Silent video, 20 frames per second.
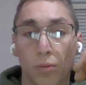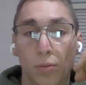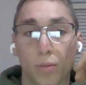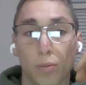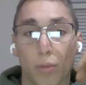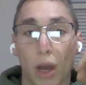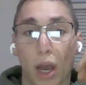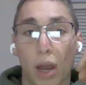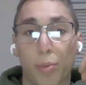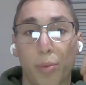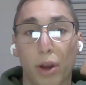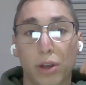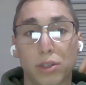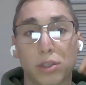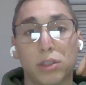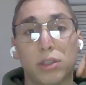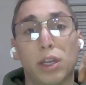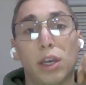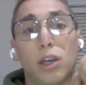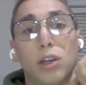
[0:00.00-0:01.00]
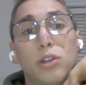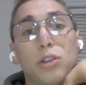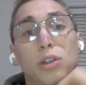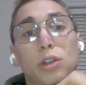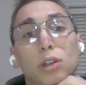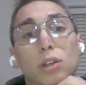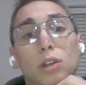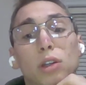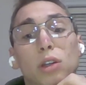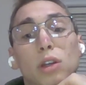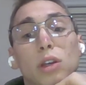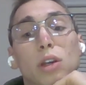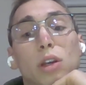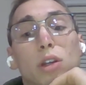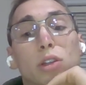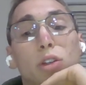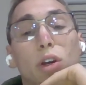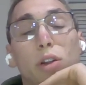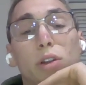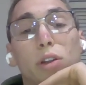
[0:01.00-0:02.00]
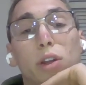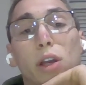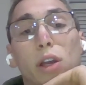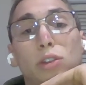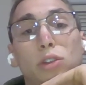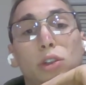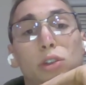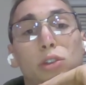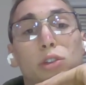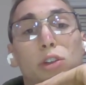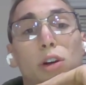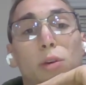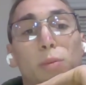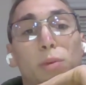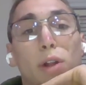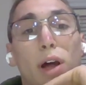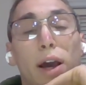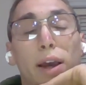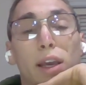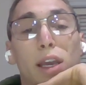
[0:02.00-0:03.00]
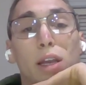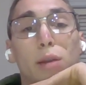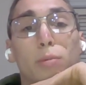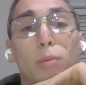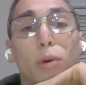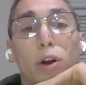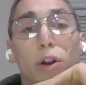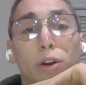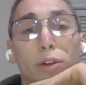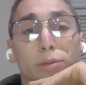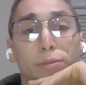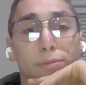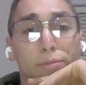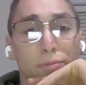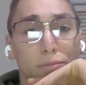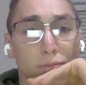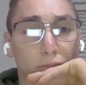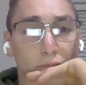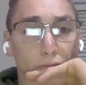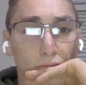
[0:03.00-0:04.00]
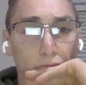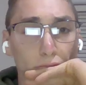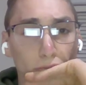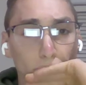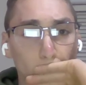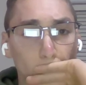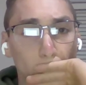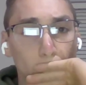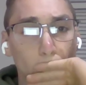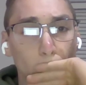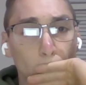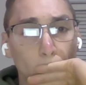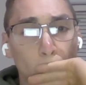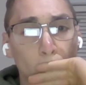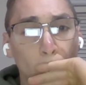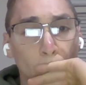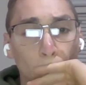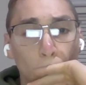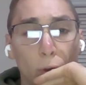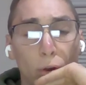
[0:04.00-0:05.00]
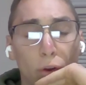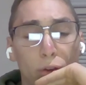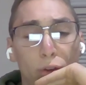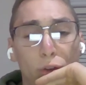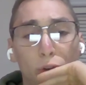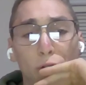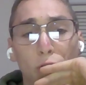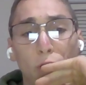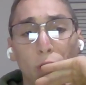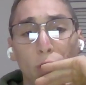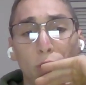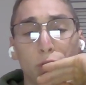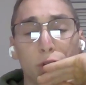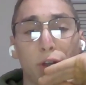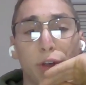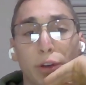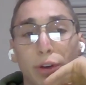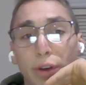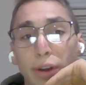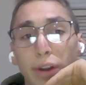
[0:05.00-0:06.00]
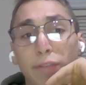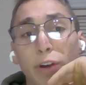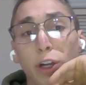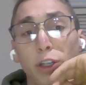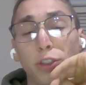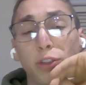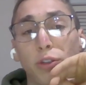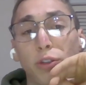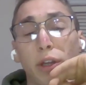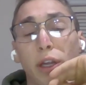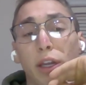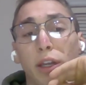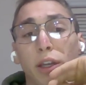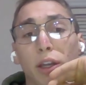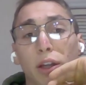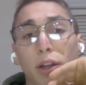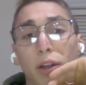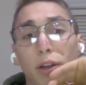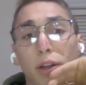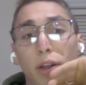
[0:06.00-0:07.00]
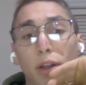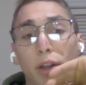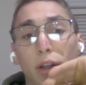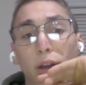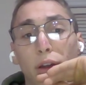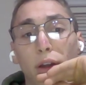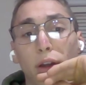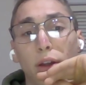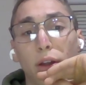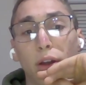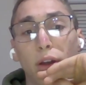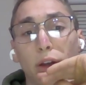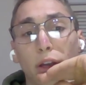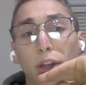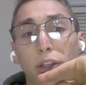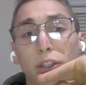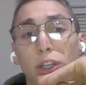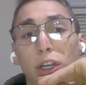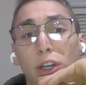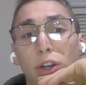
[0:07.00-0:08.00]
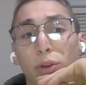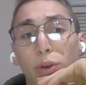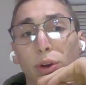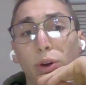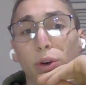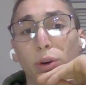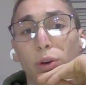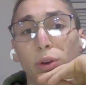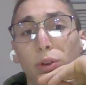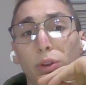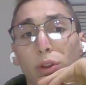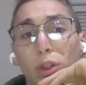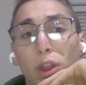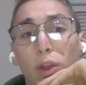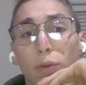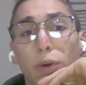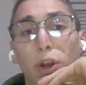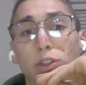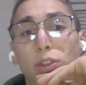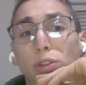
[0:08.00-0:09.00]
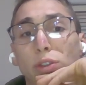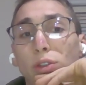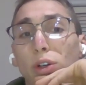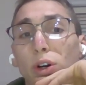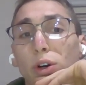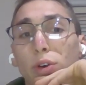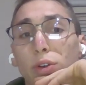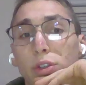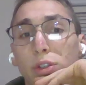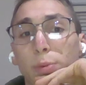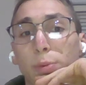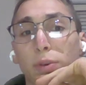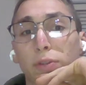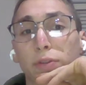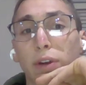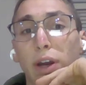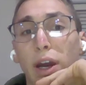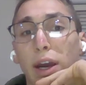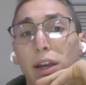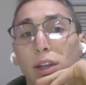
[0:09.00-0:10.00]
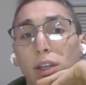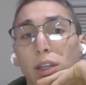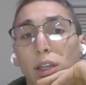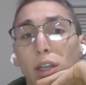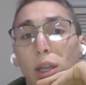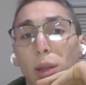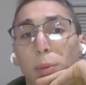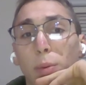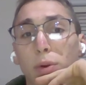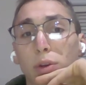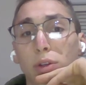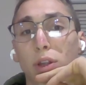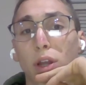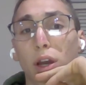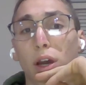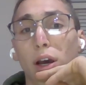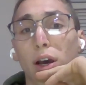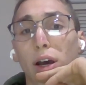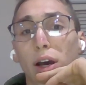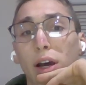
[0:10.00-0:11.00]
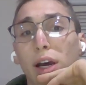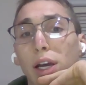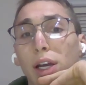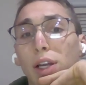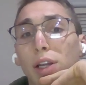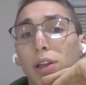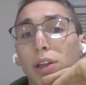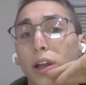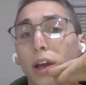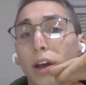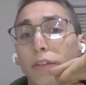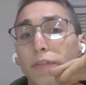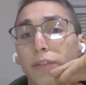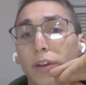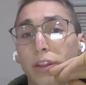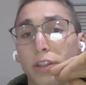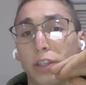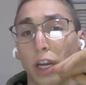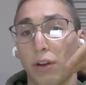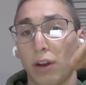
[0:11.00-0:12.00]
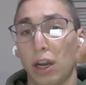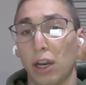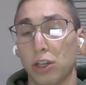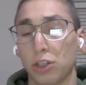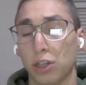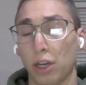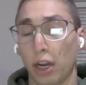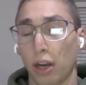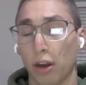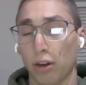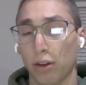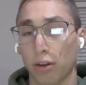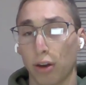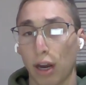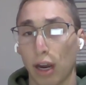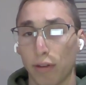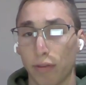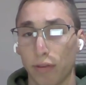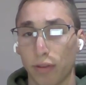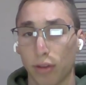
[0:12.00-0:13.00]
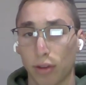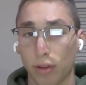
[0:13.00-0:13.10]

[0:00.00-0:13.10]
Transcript: My presentation is on the interest group Lockheed Martin. There are two goals here, an original and a continuing goal. The original goal is to provide a fifth generation aircraft.